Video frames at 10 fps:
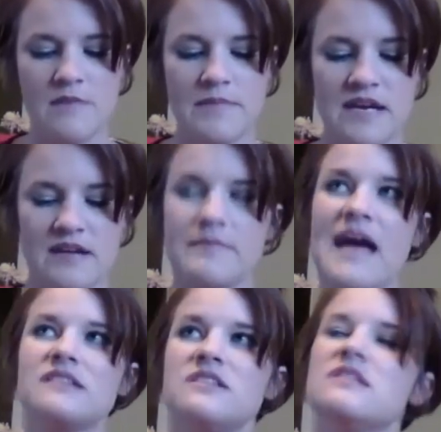But
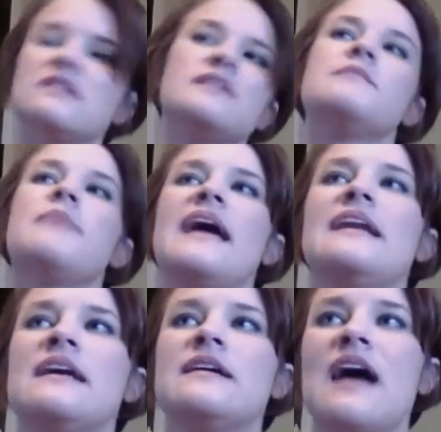back to the
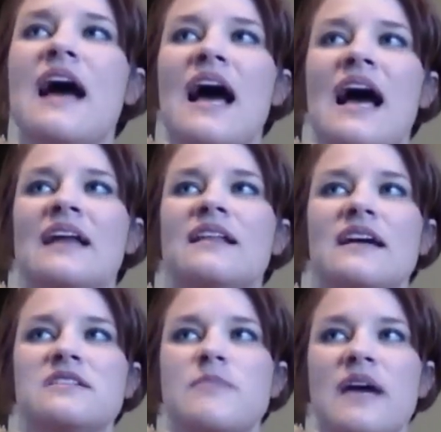painting. I
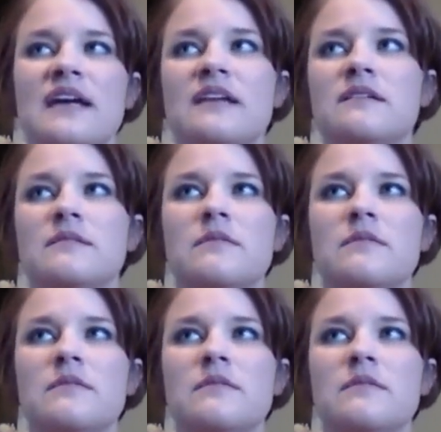like to paint